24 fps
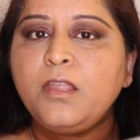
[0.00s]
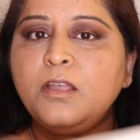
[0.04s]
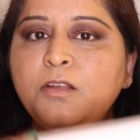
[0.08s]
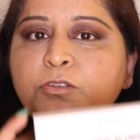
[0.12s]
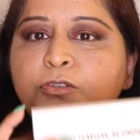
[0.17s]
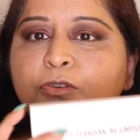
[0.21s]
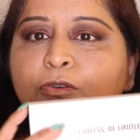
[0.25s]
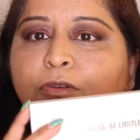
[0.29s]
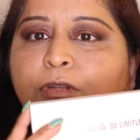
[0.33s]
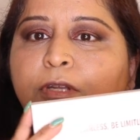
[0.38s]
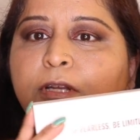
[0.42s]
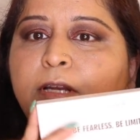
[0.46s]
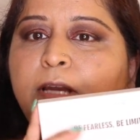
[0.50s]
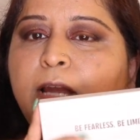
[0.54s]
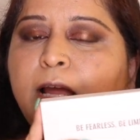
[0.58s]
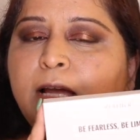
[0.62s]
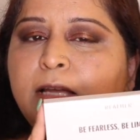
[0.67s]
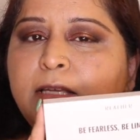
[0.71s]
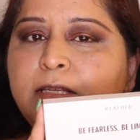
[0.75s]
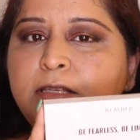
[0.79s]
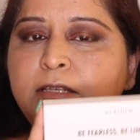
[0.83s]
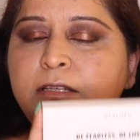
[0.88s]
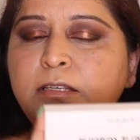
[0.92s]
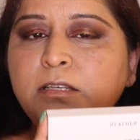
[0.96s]
So the
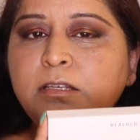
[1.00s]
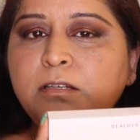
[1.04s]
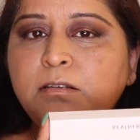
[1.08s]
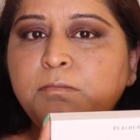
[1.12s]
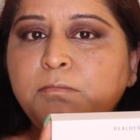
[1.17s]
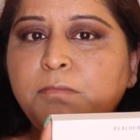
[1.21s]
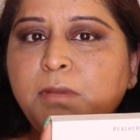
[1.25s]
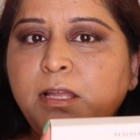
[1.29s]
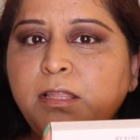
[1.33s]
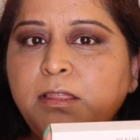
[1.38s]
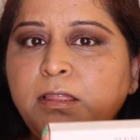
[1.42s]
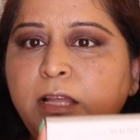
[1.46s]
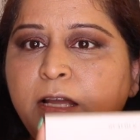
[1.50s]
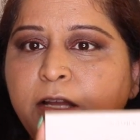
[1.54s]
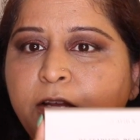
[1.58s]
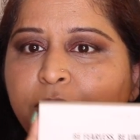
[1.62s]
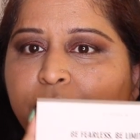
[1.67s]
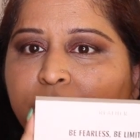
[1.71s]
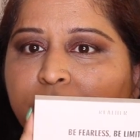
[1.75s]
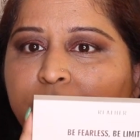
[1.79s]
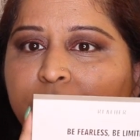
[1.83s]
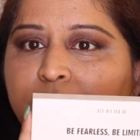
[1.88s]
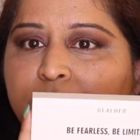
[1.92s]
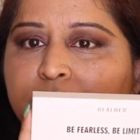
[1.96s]
last month I
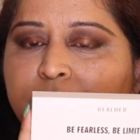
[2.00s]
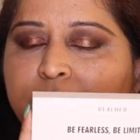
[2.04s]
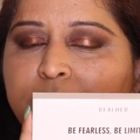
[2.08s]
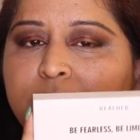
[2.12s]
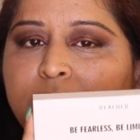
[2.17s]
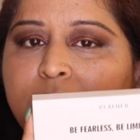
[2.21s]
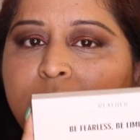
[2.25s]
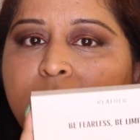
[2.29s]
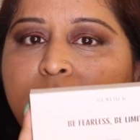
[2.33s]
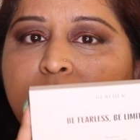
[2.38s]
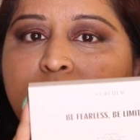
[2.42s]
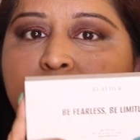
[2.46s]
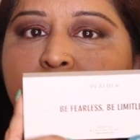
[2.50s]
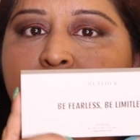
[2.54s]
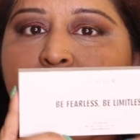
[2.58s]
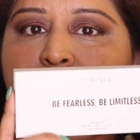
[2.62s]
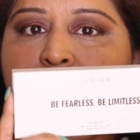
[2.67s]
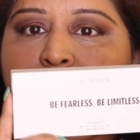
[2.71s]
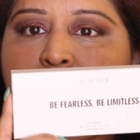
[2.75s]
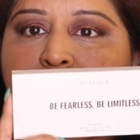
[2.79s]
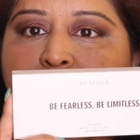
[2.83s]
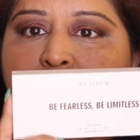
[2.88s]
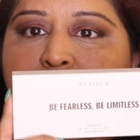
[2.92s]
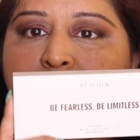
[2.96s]
got this
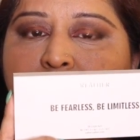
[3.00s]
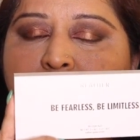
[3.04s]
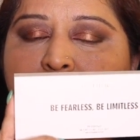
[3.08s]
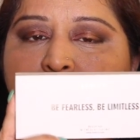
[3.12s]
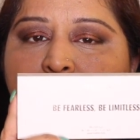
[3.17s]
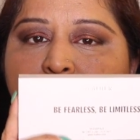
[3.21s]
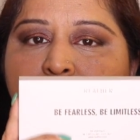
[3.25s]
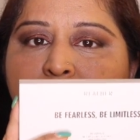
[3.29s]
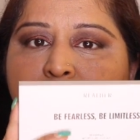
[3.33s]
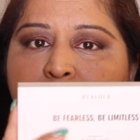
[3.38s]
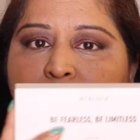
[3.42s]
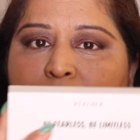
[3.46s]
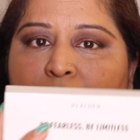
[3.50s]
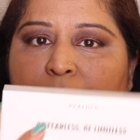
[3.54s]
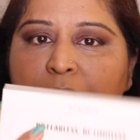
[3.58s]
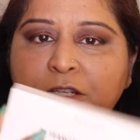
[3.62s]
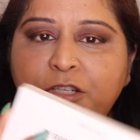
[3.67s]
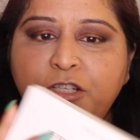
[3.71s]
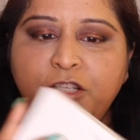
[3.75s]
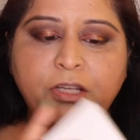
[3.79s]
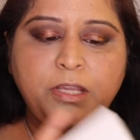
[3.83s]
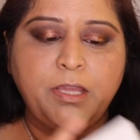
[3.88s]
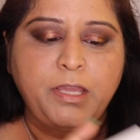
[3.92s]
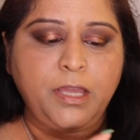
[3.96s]

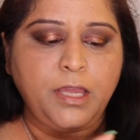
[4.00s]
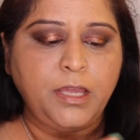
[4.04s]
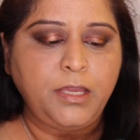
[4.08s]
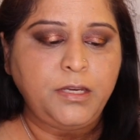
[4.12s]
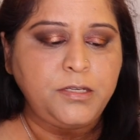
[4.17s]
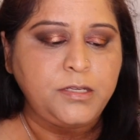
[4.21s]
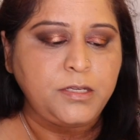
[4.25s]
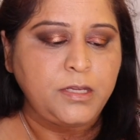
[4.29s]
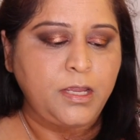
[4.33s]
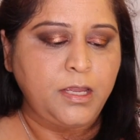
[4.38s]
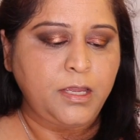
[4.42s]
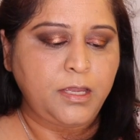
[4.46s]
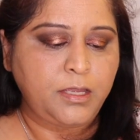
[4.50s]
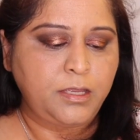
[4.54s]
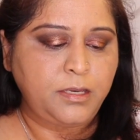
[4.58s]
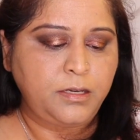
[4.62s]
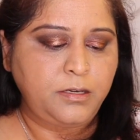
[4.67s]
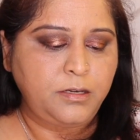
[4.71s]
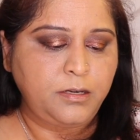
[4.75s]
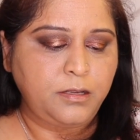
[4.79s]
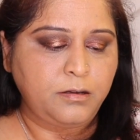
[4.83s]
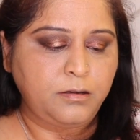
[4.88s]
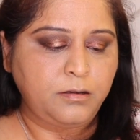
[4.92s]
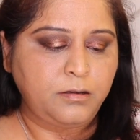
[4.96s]
blush kit,
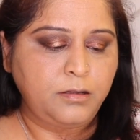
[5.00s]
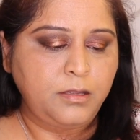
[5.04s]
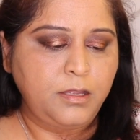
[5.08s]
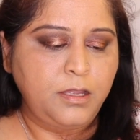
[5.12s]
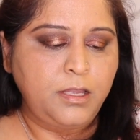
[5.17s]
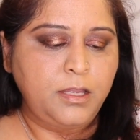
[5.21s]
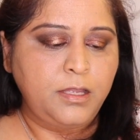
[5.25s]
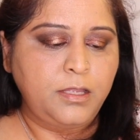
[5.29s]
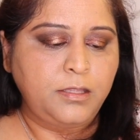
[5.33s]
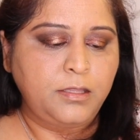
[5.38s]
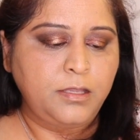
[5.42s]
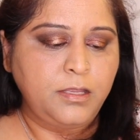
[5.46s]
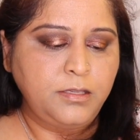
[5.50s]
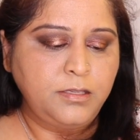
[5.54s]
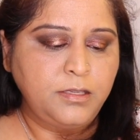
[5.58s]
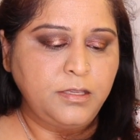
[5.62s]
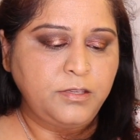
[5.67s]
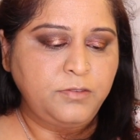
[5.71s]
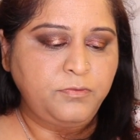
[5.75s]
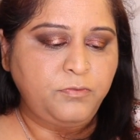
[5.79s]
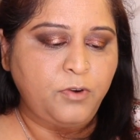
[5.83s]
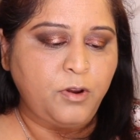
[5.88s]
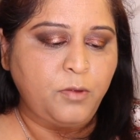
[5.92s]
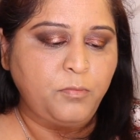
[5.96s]
and this
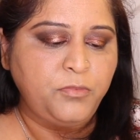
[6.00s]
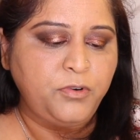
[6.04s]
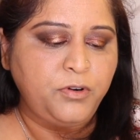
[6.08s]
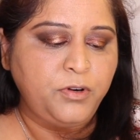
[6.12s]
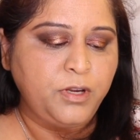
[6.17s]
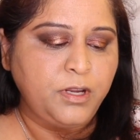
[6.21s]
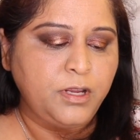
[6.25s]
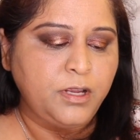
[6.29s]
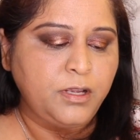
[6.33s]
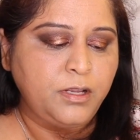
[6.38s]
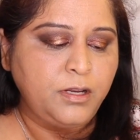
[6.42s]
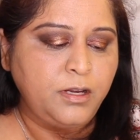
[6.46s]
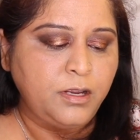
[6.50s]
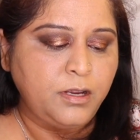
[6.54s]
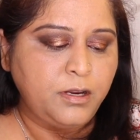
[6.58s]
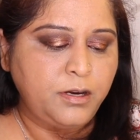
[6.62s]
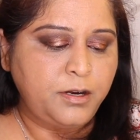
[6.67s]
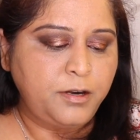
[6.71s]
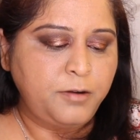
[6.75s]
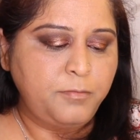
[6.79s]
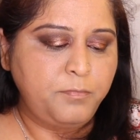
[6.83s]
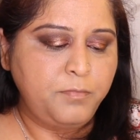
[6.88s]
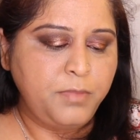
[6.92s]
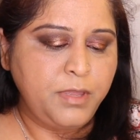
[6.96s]
is from Real
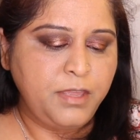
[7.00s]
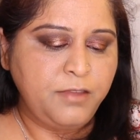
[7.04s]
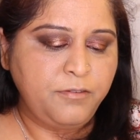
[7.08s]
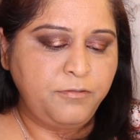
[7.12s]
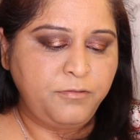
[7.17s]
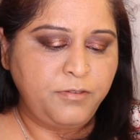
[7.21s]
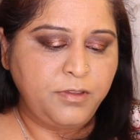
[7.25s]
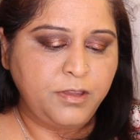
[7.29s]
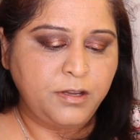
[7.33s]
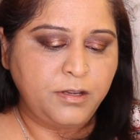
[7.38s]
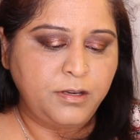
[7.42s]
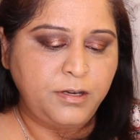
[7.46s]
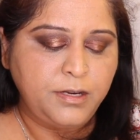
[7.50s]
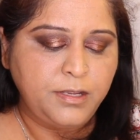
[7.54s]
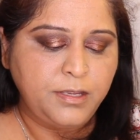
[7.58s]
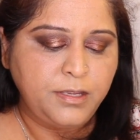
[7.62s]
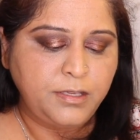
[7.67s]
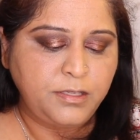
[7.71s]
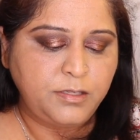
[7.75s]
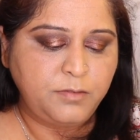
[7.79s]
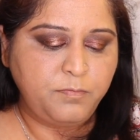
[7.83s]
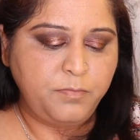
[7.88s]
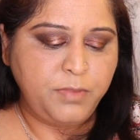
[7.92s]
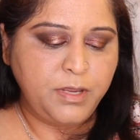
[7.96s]
Her, Be
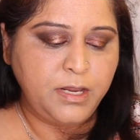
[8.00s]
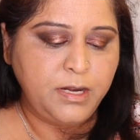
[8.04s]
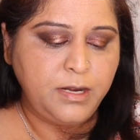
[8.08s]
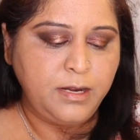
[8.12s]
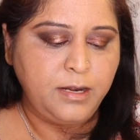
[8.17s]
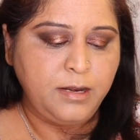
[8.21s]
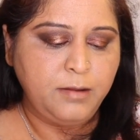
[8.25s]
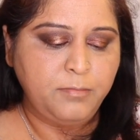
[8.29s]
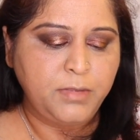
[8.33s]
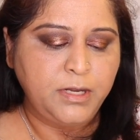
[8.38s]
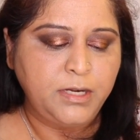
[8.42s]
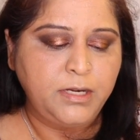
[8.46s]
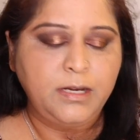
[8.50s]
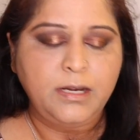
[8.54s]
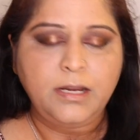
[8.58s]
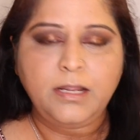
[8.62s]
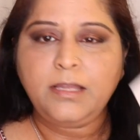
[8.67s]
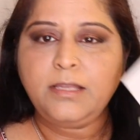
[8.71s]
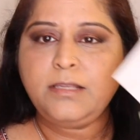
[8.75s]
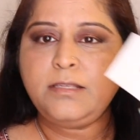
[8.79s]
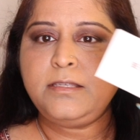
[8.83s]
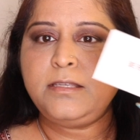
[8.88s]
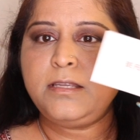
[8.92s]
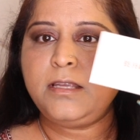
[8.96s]
Fearless, Be
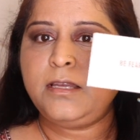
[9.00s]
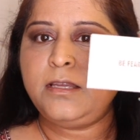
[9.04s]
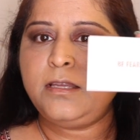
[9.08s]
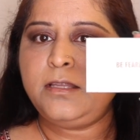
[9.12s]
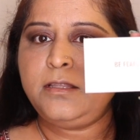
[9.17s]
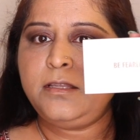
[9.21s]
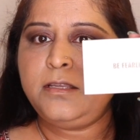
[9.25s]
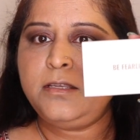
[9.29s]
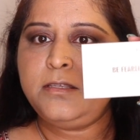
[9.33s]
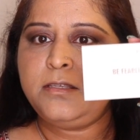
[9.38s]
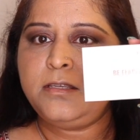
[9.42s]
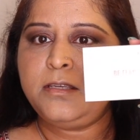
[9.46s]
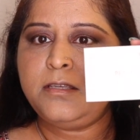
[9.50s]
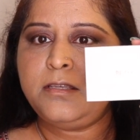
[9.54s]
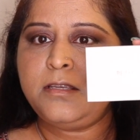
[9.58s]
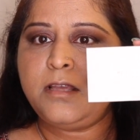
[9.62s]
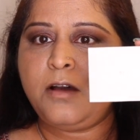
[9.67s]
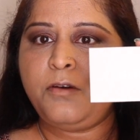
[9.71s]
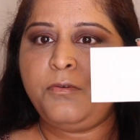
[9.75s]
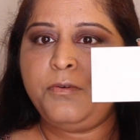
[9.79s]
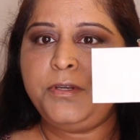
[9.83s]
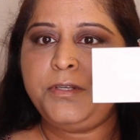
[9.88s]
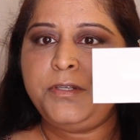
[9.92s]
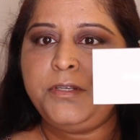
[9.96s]
Limitless, and this is
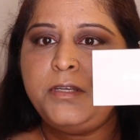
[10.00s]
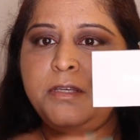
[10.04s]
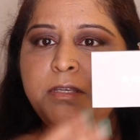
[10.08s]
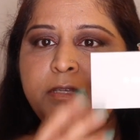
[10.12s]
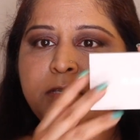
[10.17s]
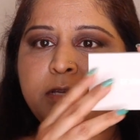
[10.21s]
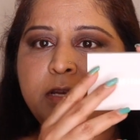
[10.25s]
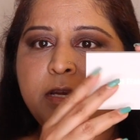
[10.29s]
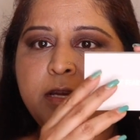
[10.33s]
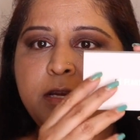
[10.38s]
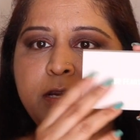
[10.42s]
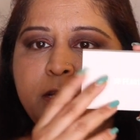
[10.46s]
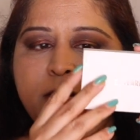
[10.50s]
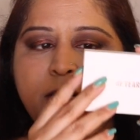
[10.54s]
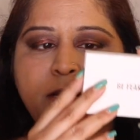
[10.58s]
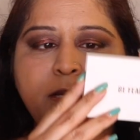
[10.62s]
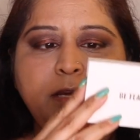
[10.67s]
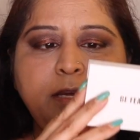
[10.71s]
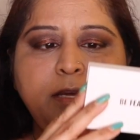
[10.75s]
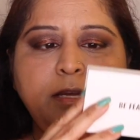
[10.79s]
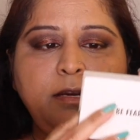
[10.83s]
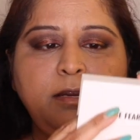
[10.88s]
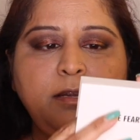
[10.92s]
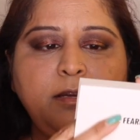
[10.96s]
how it is.
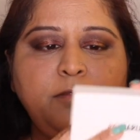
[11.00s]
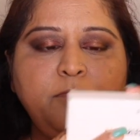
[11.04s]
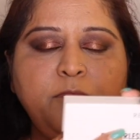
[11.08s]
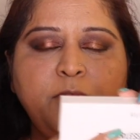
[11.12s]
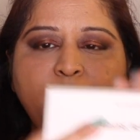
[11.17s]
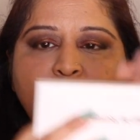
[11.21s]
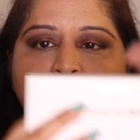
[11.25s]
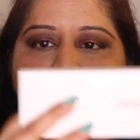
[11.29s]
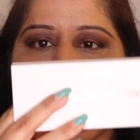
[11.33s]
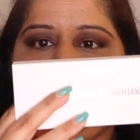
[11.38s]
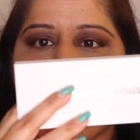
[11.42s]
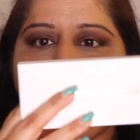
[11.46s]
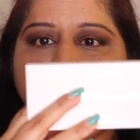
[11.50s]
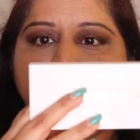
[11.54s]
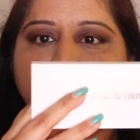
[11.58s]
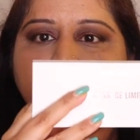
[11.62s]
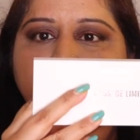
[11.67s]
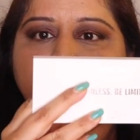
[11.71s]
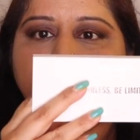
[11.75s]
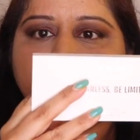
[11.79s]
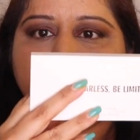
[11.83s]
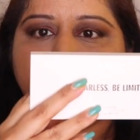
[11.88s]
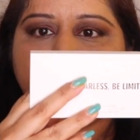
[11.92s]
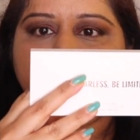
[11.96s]
And let me
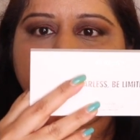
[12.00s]
open.